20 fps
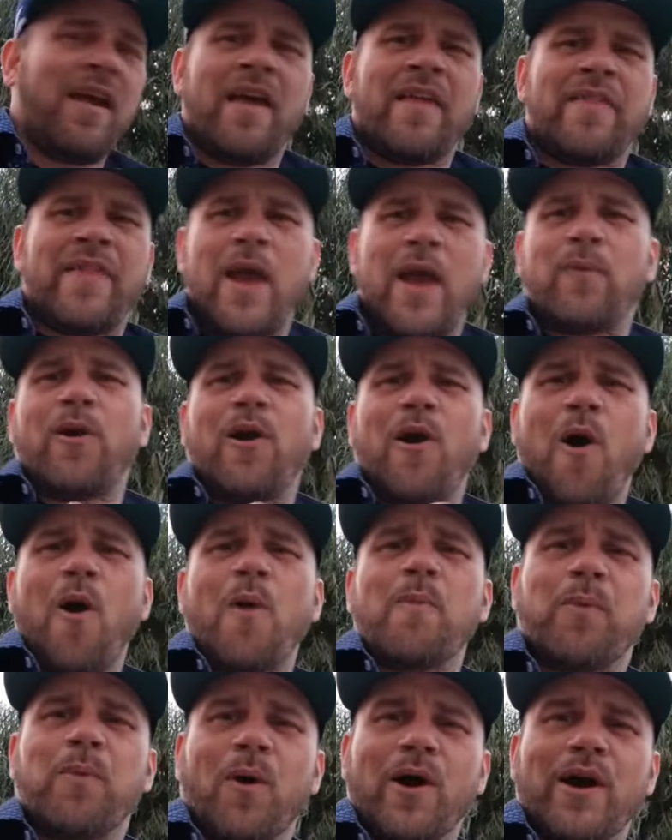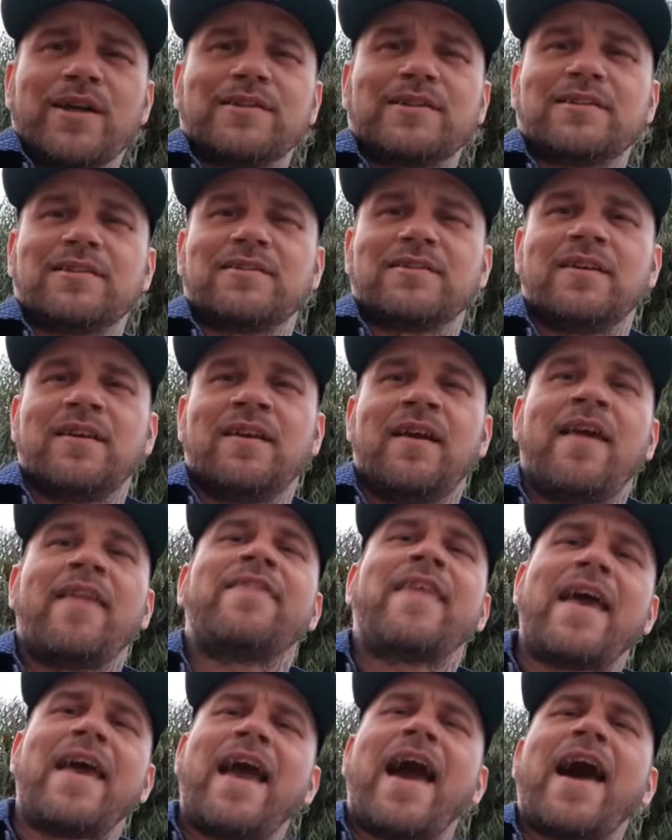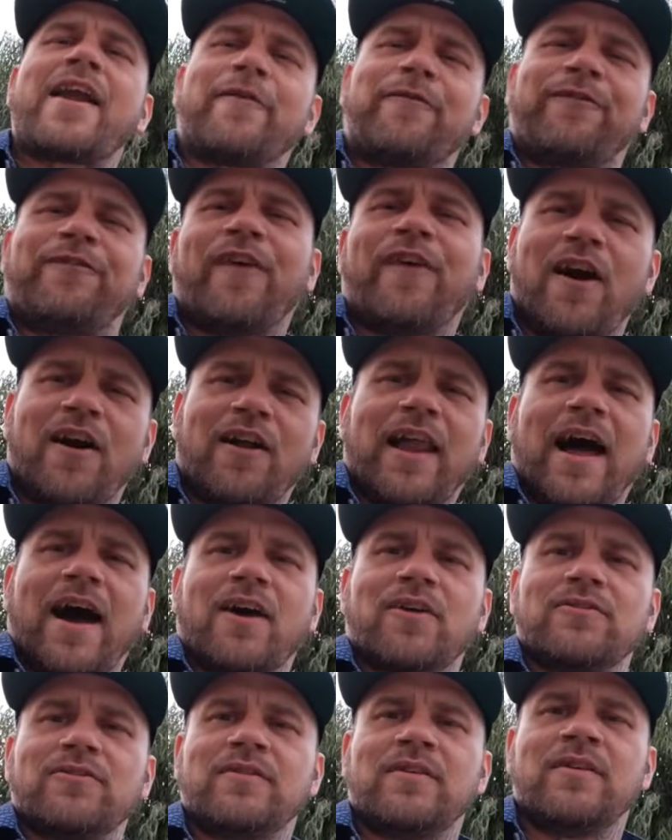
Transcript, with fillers: They were homeboys. They had a fallout.